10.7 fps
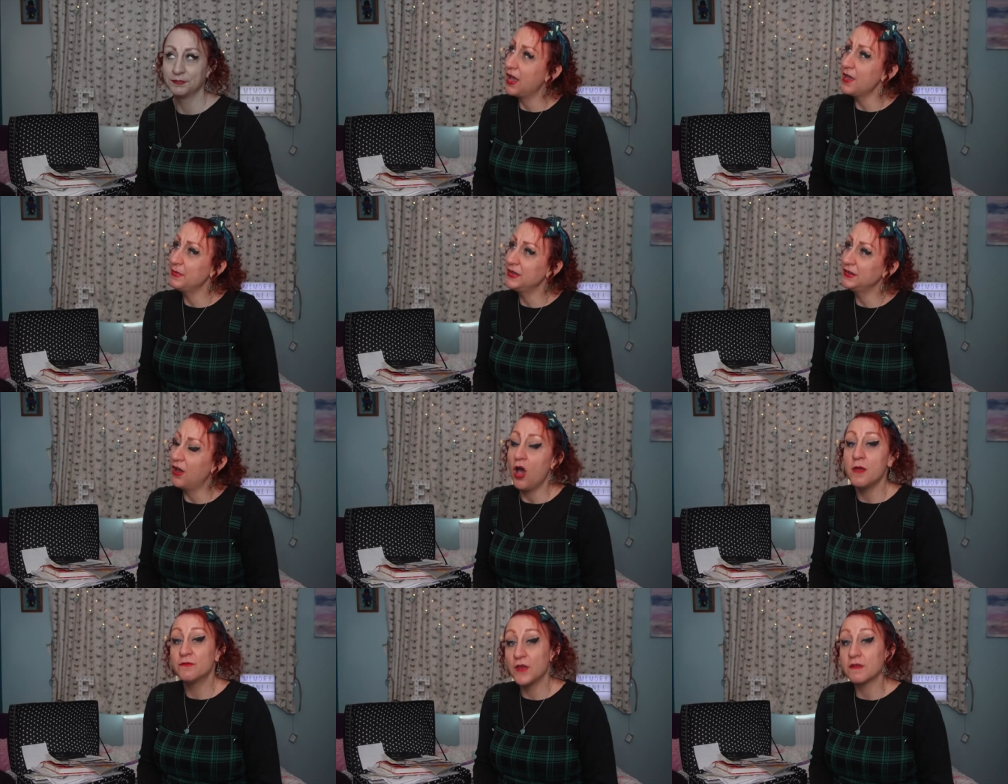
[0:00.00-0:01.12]
I mean,
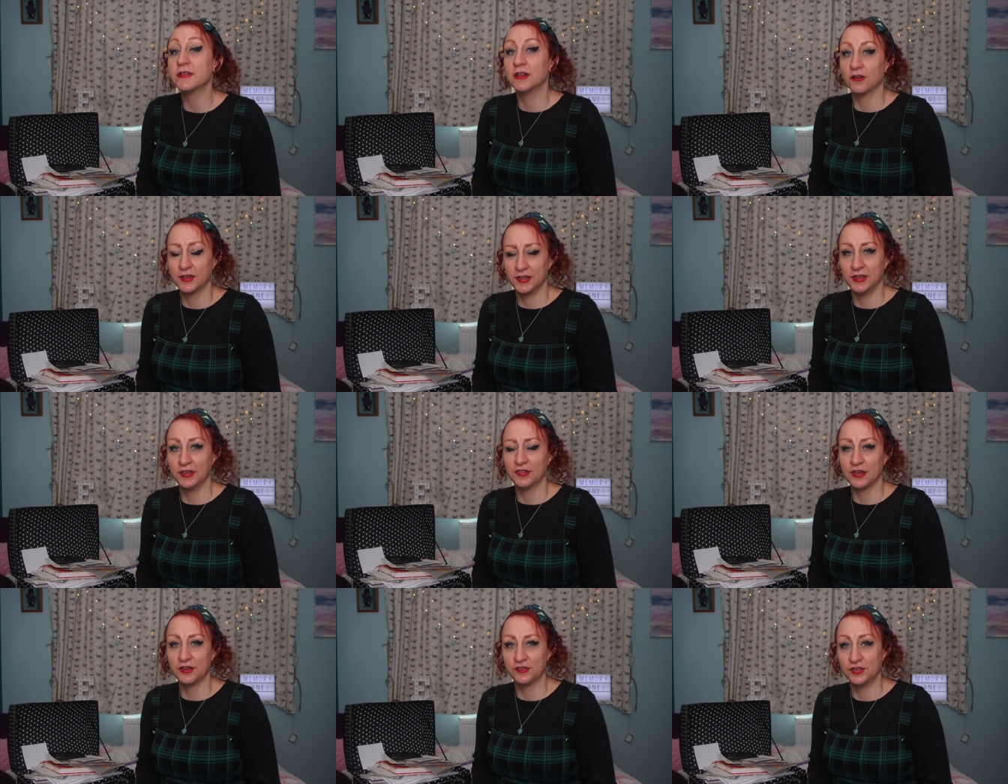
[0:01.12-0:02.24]
I'm very lucky
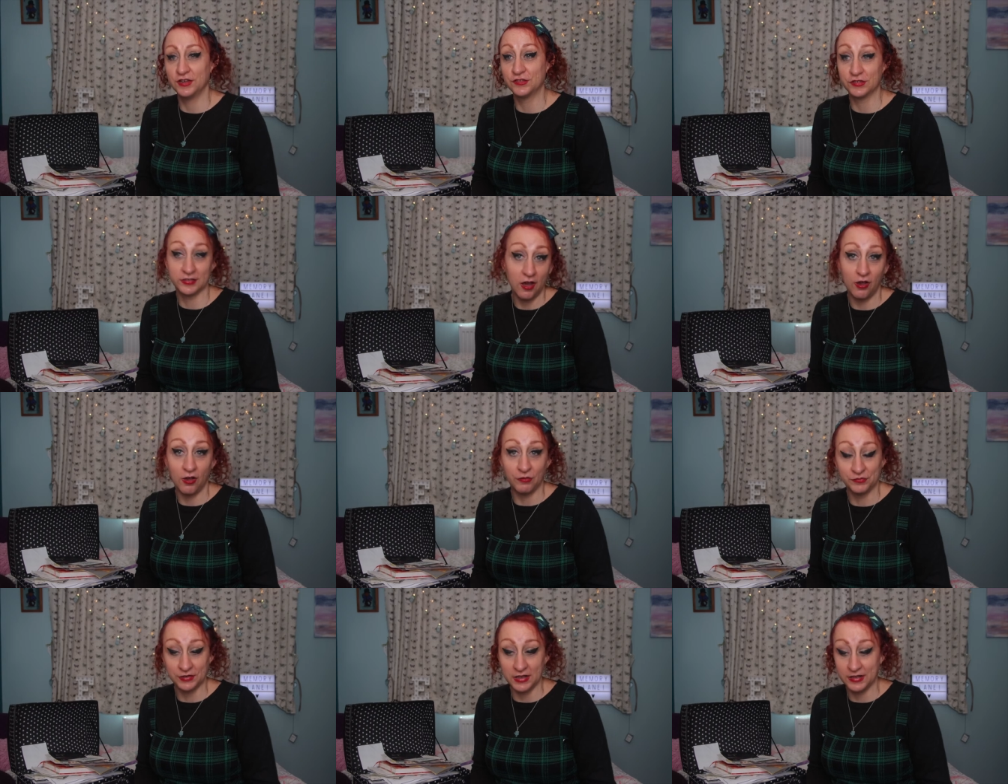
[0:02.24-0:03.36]
that she just
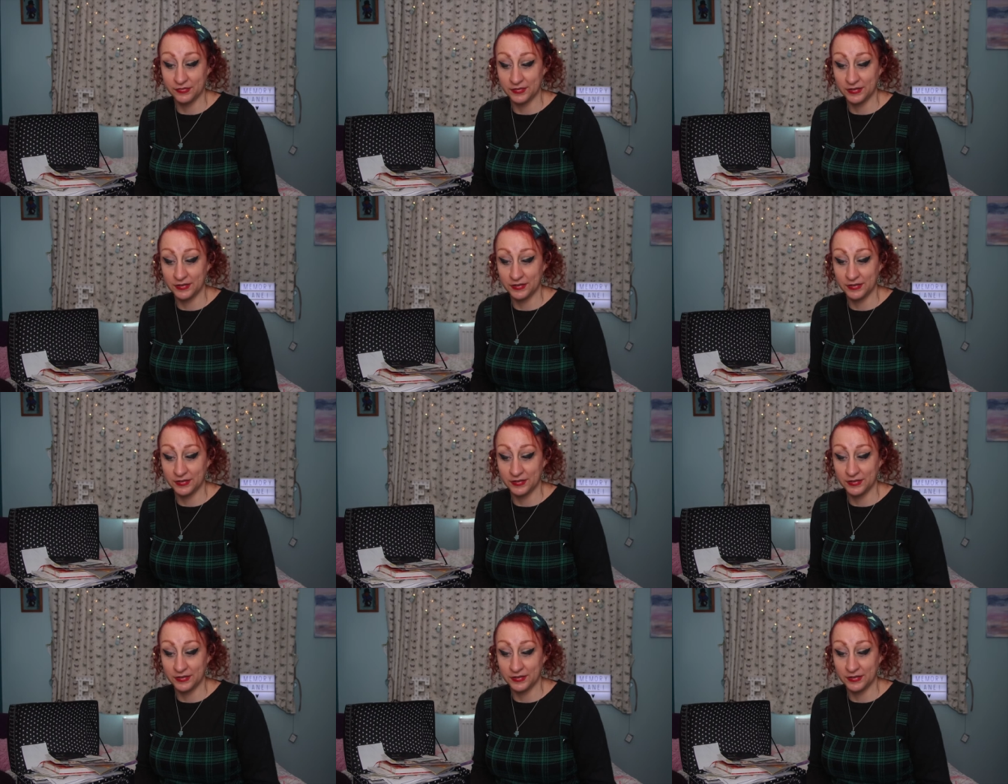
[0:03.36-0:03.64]
laughed and